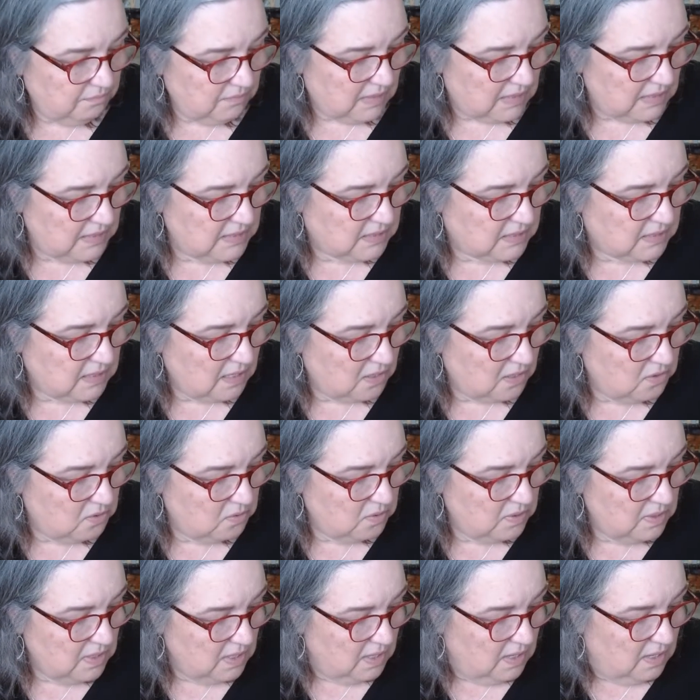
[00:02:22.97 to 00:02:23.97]

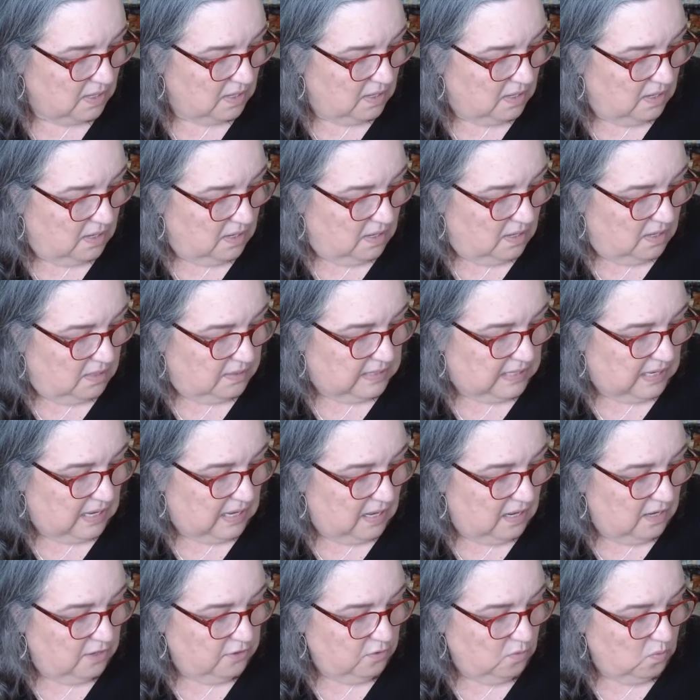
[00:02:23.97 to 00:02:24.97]
So the
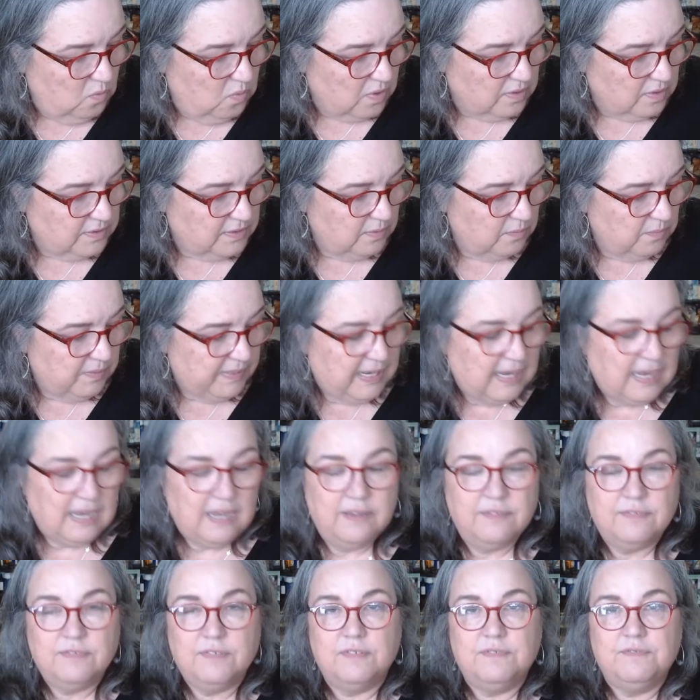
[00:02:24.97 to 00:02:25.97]
other word that we
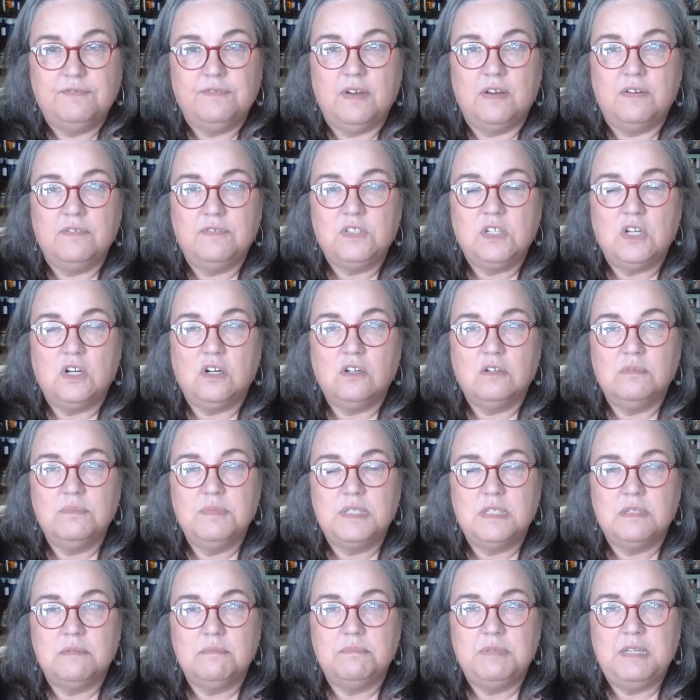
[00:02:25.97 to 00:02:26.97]
have of
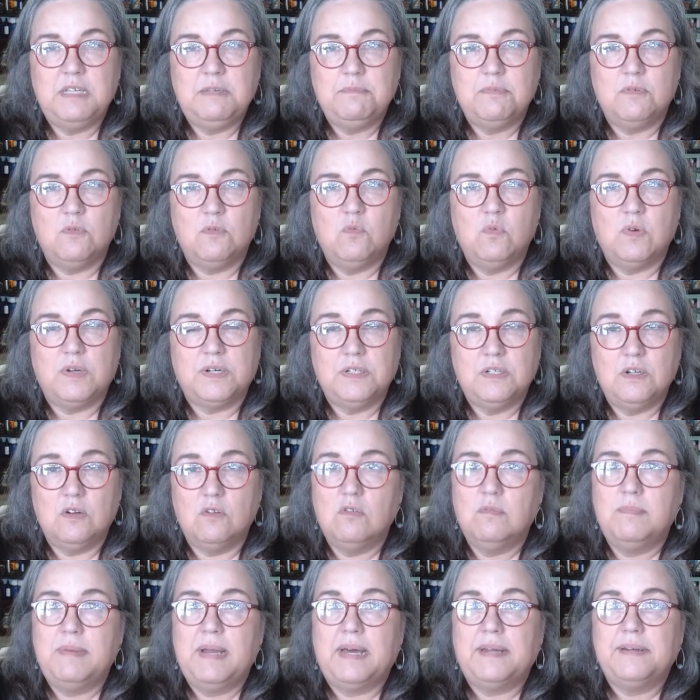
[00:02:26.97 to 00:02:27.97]
terms that people want to know
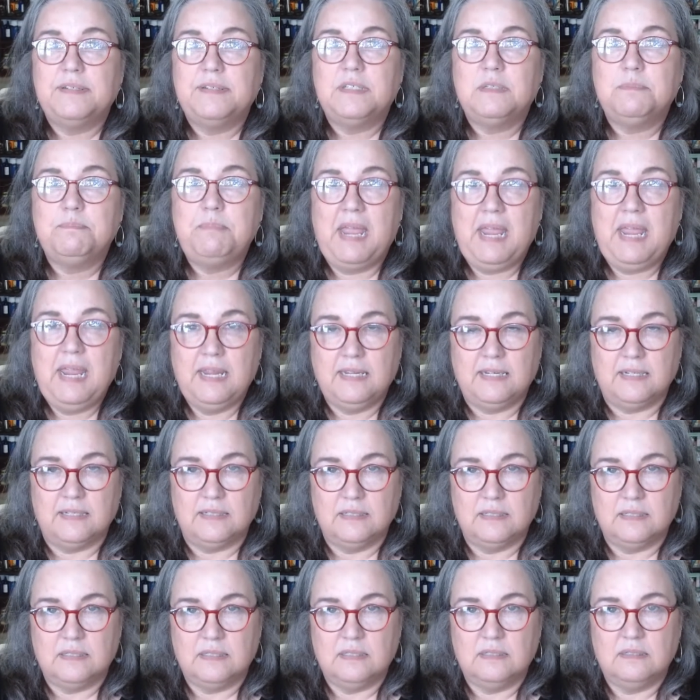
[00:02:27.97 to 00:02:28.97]
about is
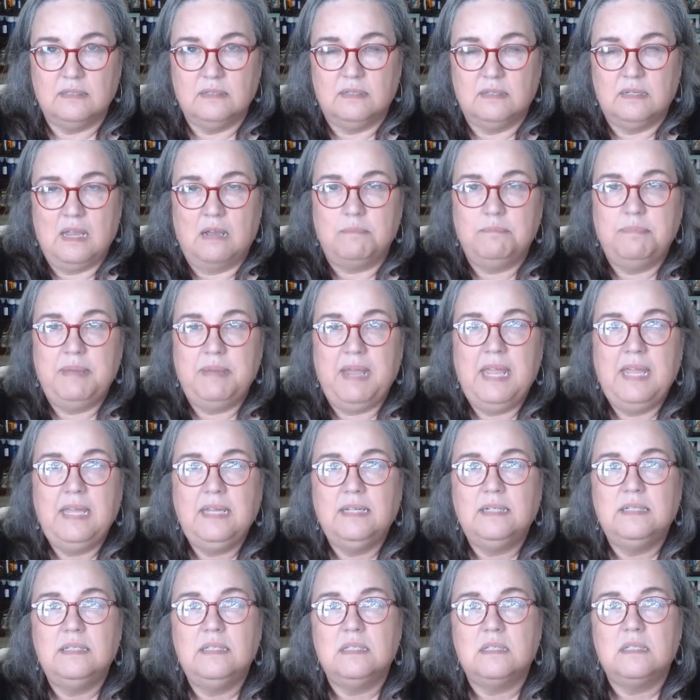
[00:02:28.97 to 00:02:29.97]
pagans. Now,
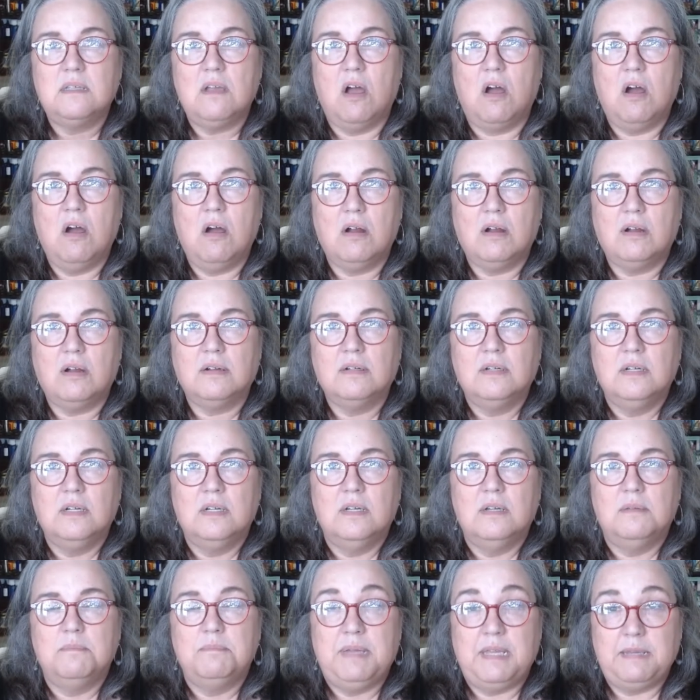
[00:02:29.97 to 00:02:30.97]
pagans are
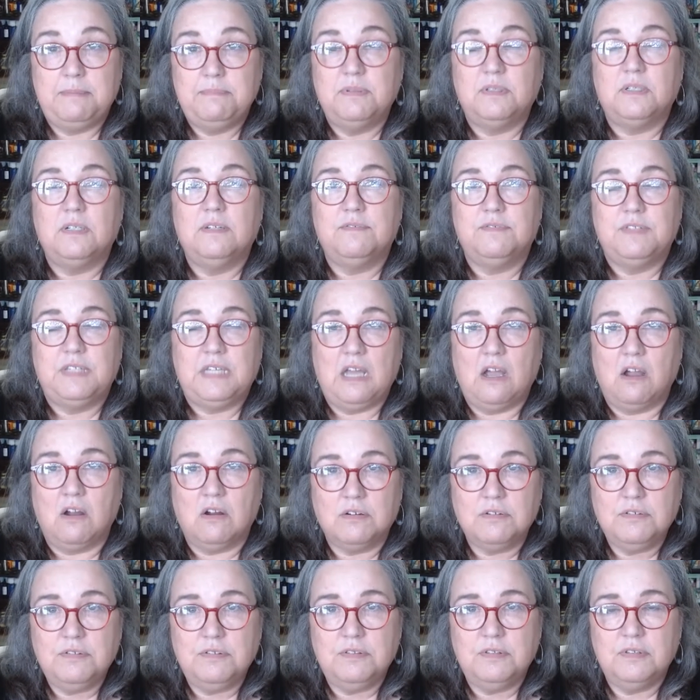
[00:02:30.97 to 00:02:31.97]
people of the
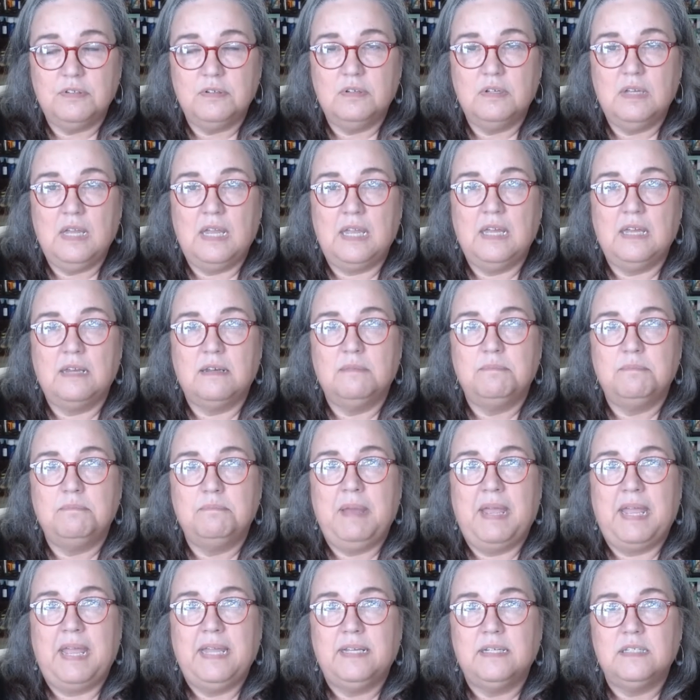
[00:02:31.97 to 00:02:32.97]
earth, and
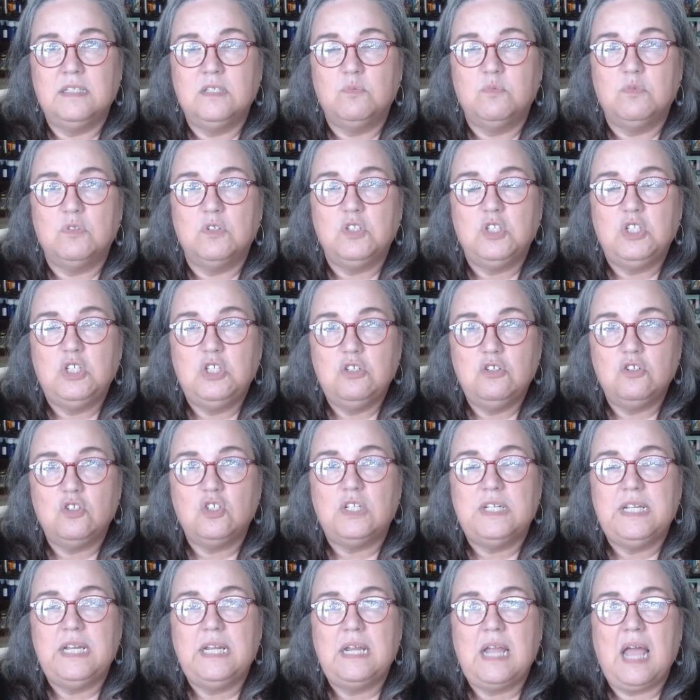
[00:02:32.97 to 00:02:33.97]
pagans will
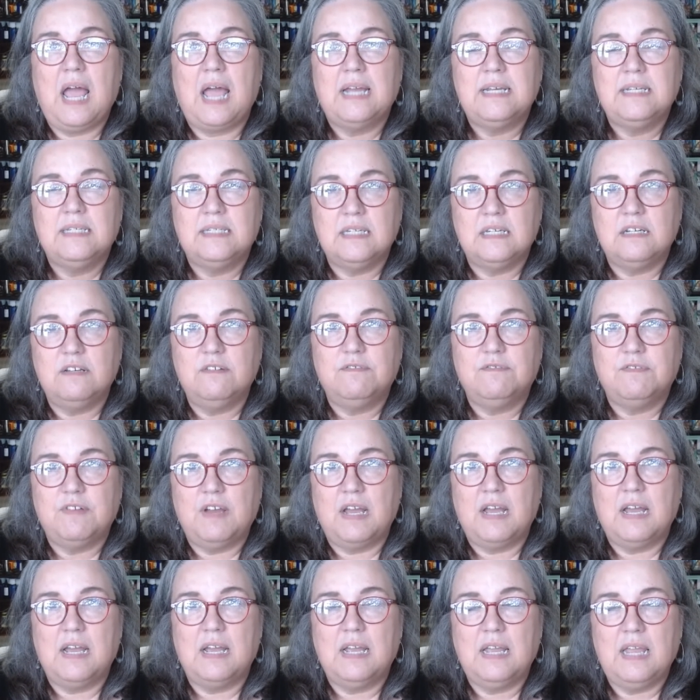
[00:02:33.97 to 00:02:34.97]
usually
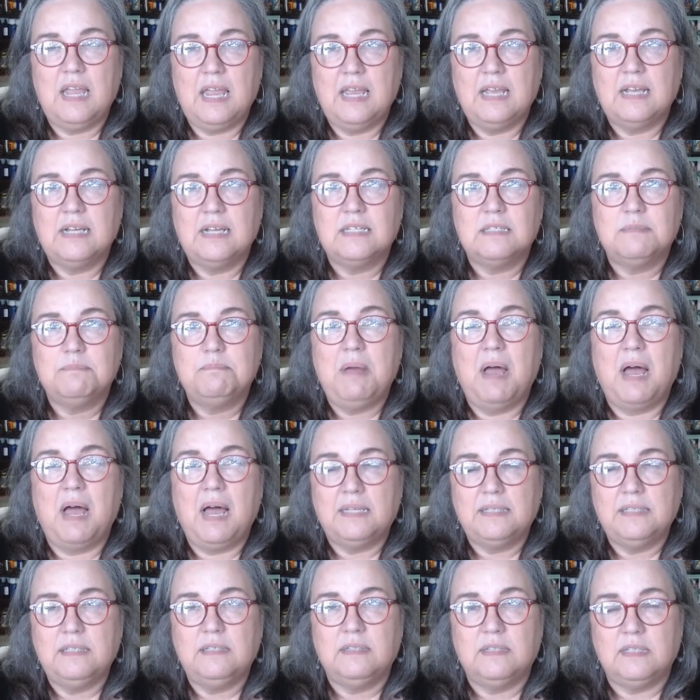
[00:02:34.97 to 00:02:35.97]
identify as
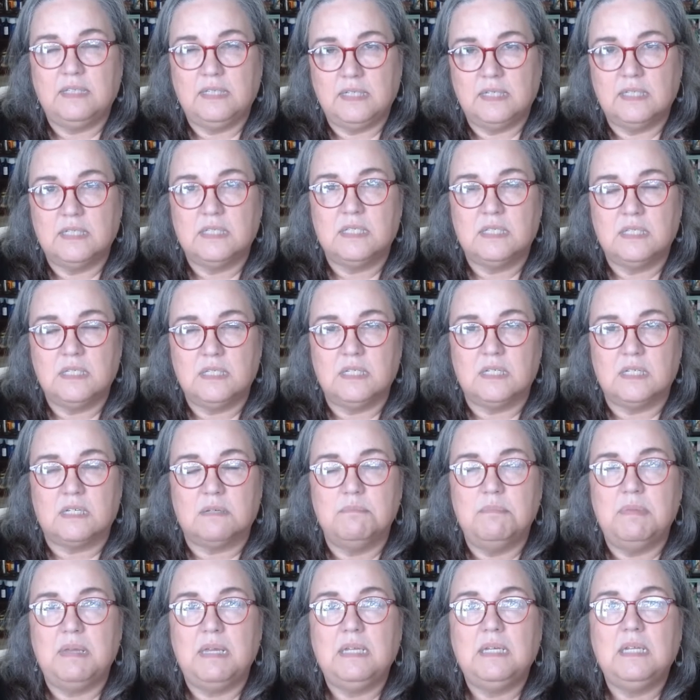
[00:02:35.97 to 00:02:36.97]
polytheistic,
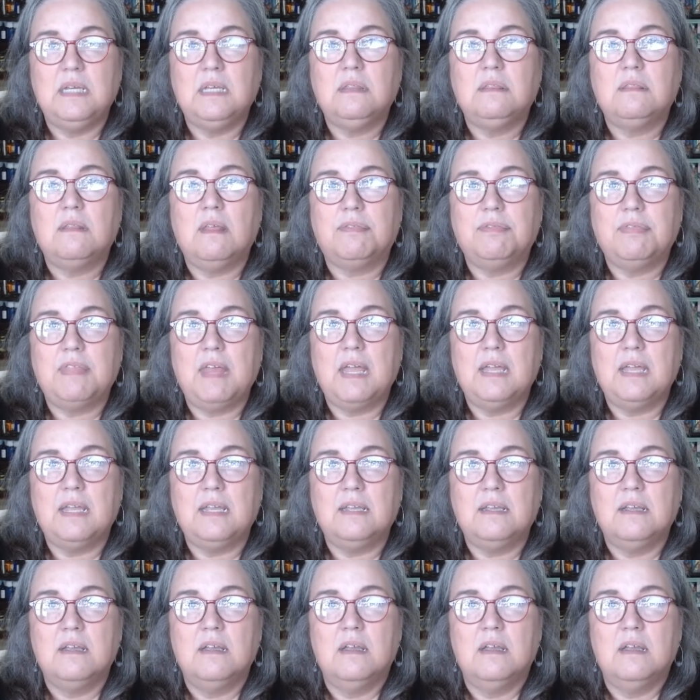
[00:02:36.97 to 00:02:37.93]
meaning that they